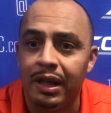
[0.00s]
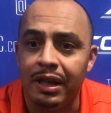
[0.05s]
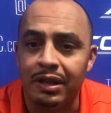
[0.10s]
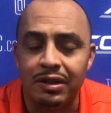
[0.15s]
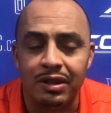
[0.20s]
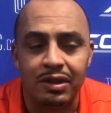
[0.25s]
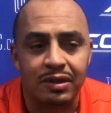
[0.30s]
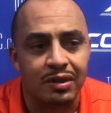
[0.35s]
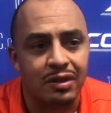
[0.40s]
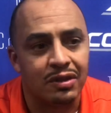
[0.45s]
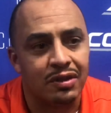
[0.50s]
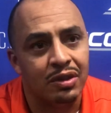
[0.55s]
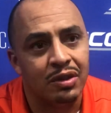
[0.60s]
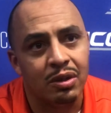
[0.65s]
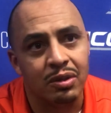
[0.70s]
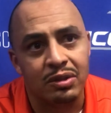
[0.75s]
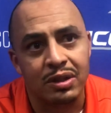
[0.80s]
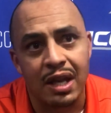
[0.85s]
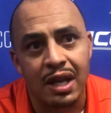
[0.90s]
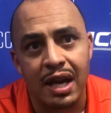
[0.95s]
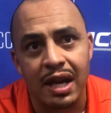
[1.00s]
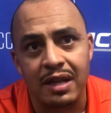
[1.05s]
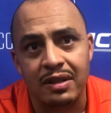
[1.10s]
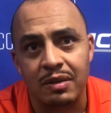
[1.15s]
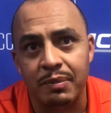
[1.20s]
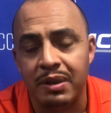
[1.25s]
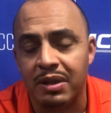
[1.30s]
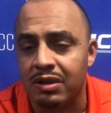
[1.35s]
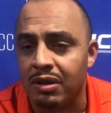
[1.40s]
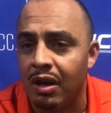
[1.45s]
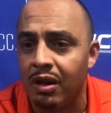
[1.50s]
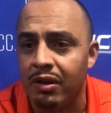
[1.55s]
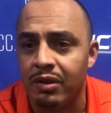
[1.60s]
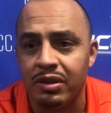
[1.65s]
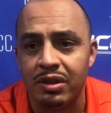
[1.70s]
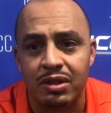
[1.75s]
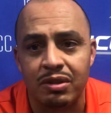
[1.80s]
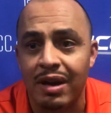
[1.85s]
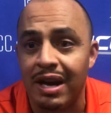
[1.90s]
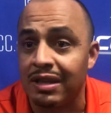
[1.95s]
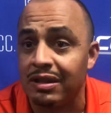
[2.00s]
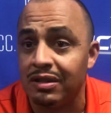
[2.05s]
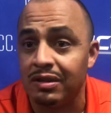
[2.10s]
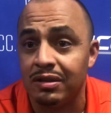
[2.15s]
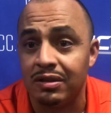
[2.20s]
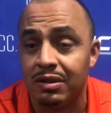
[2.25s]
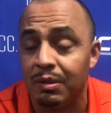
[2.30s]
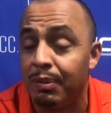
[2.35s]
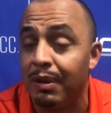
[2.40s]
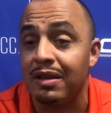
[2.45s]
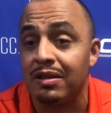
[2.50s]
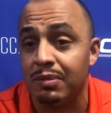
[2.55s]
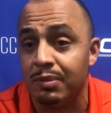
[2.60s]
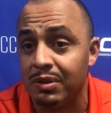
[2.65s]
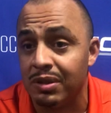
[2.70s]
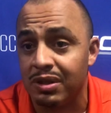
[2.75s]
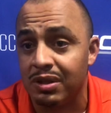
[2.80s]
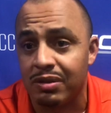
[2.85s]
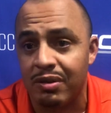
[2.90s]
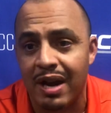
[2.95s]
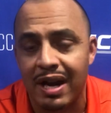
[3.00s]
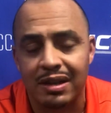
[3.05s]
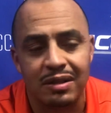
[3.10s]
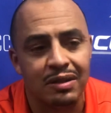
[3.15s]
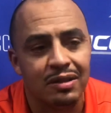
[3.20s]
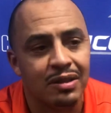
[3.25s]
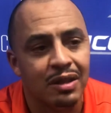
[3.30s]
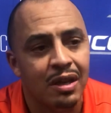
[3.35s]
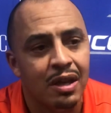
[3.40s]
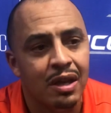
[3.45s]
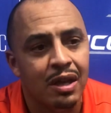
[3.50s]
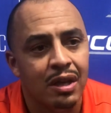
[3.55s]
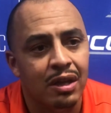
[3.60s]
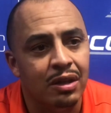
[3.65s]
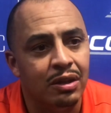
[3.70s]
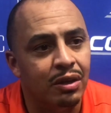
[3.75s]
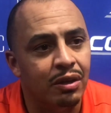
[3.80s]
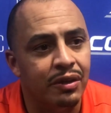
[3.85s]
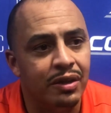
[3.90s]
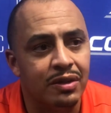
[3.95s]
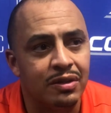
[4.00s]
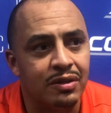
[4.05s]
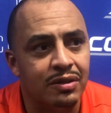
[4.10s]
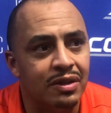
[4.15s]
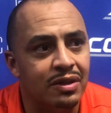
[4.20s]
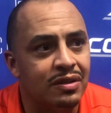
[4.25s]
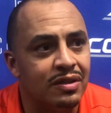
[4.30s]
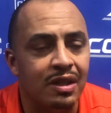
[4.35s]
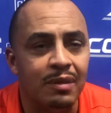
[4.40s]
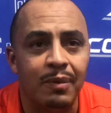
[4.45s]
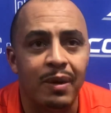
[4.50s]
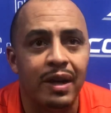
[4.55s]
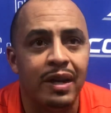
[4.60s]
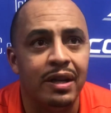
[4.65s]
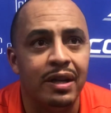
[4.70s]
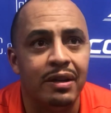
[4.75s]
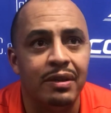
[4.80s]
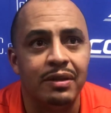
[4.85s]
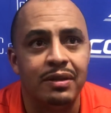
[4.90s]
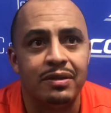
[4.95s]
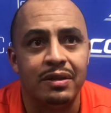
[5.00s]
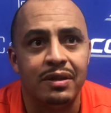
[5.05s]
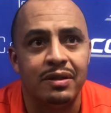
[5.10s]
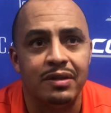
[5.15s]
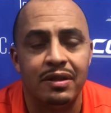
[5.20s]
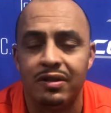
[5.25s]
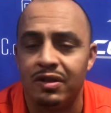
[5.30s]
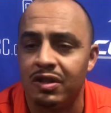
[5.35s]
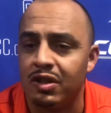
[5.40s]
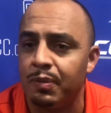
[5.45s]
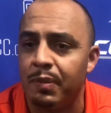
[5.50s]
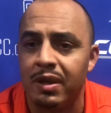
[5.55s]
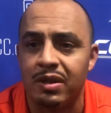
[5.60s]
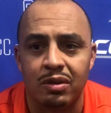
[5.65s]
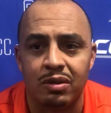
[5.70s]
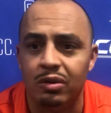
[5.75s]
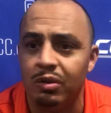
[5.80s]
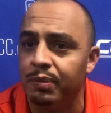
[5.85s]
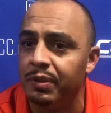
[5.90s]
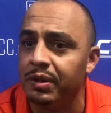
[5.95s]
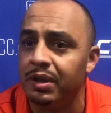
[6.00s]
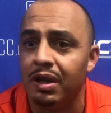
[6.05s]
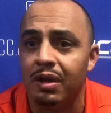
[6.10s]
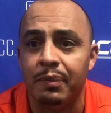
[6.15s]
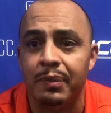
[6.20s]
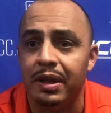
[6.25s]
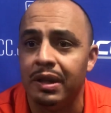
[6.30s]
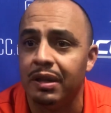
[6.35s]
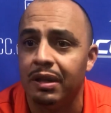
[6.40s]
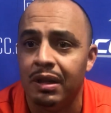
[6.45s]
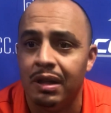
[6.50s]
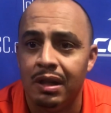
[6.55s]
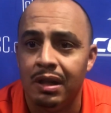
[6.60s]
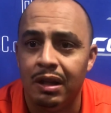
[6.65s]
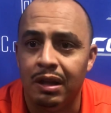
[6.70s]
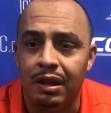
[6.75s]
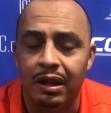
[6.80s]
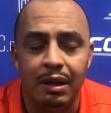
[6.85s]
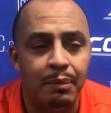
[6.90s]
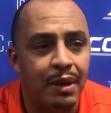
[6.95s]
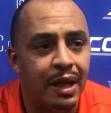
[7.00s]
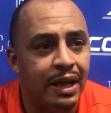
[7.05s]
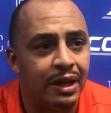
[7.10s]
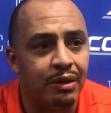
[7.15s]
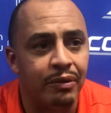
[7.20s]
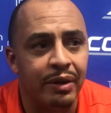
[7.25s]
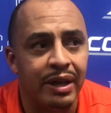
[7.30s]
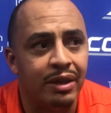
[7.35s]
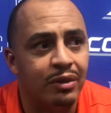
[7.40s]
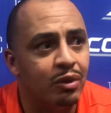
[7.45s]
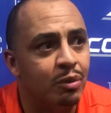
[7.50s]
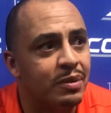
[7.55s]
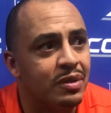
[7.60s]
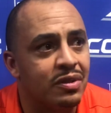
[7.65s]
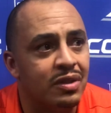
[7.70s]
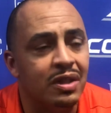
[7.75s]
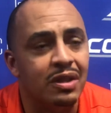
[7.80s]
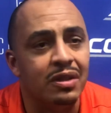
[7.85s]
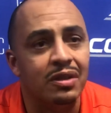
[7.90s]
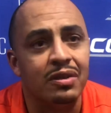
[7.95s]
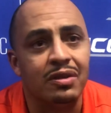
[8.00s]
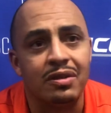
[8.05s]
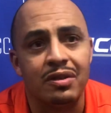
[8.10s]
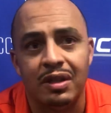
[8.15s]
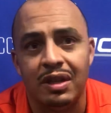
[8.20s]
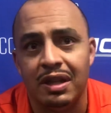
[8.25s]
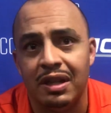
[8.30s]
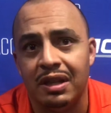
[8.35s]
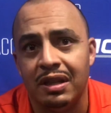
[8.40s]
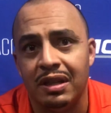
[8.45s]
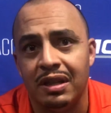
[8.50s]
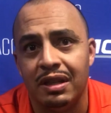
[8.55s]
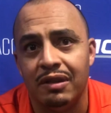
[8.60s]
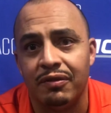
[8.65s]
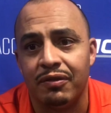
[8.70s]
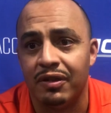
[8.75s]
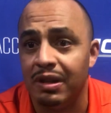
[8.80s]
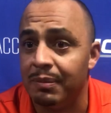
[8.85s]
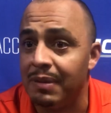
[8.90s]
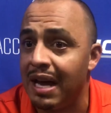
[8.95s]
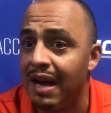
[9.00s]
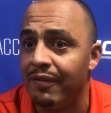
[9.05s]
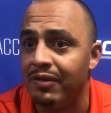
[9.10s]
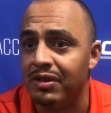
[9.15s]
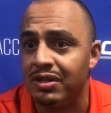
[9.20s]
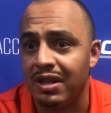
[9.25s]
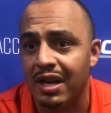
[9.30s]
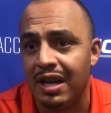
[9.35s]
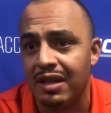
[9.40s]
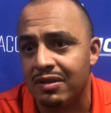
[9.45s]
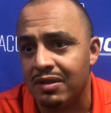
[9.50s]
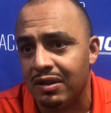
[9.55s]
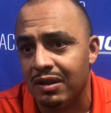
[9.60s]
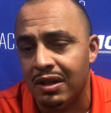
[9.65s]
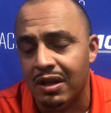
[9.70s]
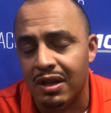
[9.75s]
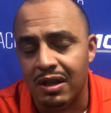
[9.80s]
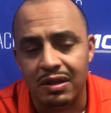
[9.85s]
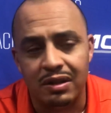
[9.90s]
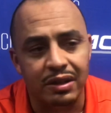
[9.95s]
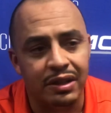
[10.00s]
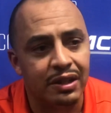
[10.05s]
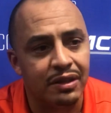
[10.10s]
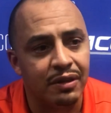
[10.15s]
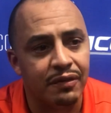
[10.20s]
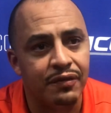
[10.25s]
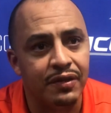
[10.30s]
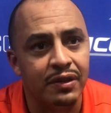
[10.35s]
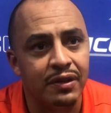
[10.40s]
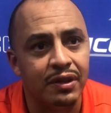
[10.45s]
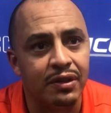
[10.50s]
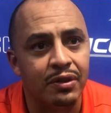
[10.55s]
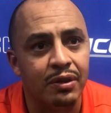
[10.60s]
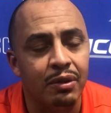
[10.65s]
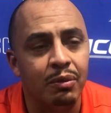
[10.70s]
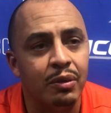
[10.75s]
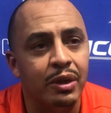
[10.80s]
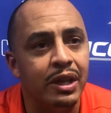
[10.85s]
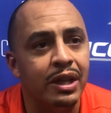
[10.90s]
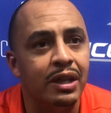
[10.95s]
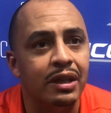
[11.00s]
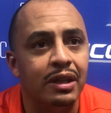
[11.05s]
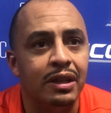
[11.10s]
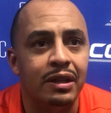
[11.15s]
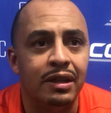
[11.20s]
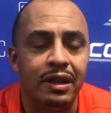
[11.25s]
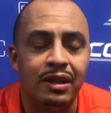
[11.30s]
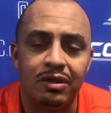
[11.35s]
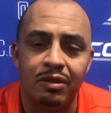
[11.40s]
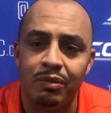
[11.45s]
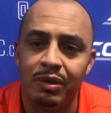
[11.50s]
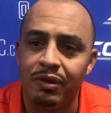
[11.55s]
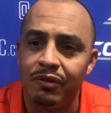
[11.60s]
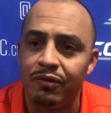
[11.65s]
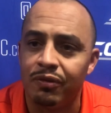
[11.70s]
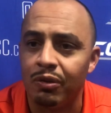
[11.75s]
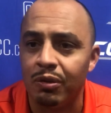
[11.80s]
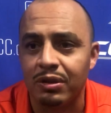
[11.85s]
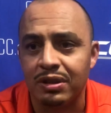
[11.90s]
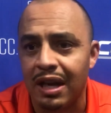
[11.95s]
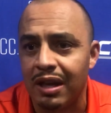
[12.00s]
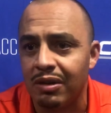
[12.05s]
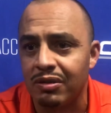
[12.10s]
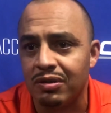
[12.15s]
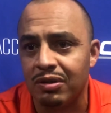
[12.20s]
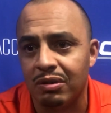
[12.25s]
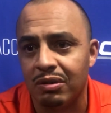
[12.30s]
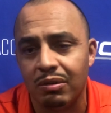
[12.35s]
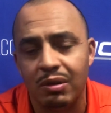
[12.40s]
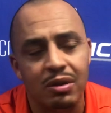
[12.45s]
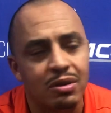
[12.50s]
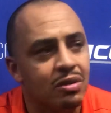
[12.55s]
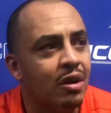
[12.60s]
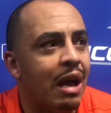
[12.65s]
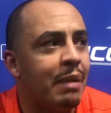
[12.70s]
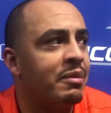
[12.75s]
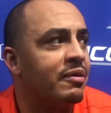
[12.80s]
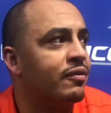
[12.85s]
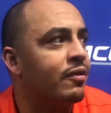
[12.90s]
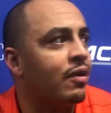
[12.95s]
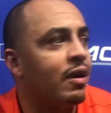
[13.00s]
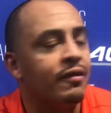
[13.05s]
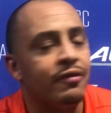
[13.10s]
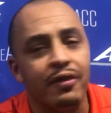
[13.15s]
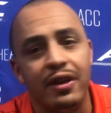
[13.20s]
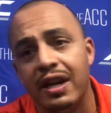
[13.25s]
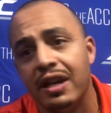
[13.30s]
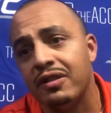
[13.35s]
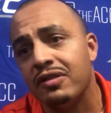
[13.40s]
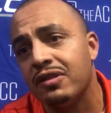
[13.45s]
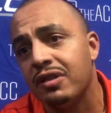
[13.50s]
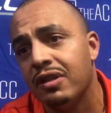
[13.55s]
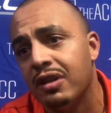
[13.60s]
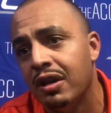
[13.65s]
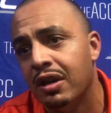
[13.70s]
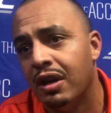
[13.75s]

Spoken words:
And just to see those guys amidst all the distractions, the possible distractions, you know, this team right here is a special group of young men, led by a great group of seniors. And for them to have a chance to get their 53rd win and to win four titles in a row, so happy for our fans.